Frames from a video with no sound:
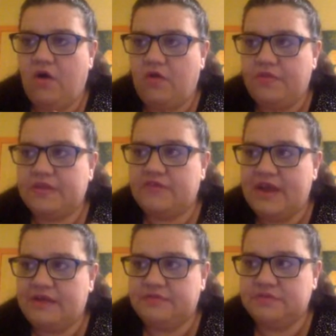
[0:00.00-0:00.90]

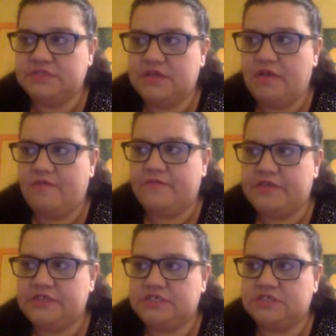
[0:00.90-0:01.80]
on-the-ground
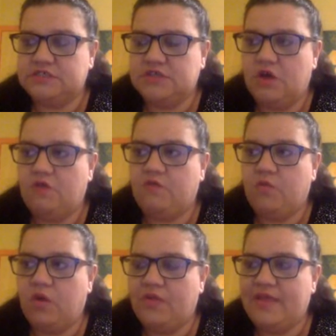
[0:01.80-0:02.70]
version of
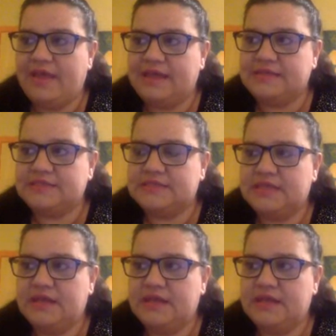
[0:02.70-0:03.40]
what has